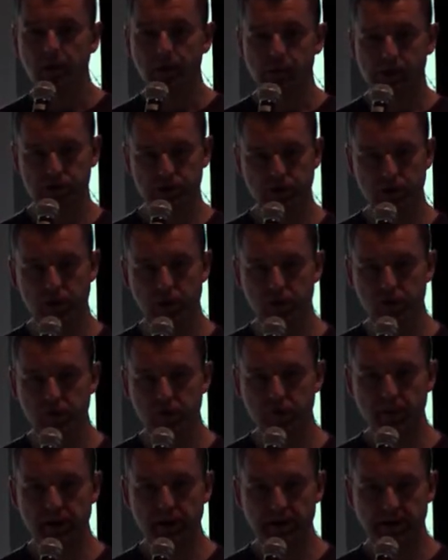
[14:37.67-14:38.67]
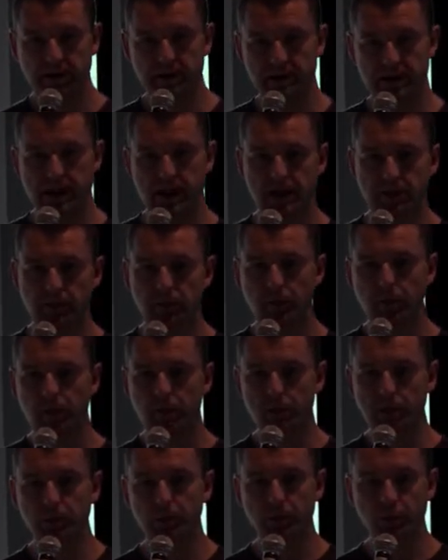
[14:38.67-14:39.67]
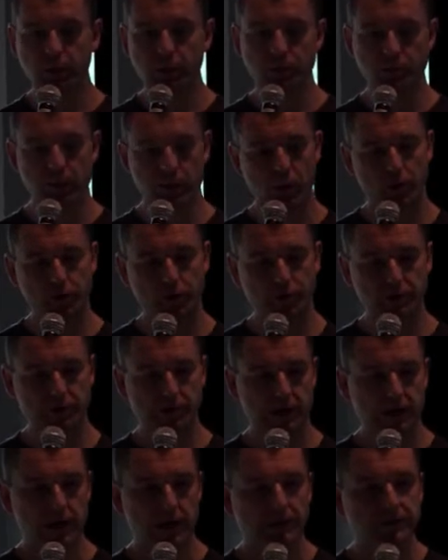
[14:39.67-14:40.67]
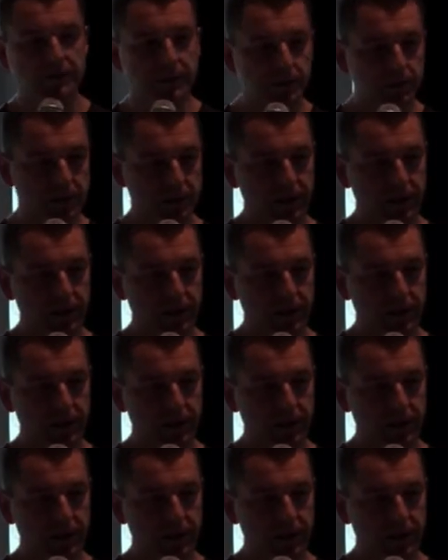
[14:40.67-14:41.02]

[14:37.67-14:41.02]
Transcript: resolved by the time we will promote the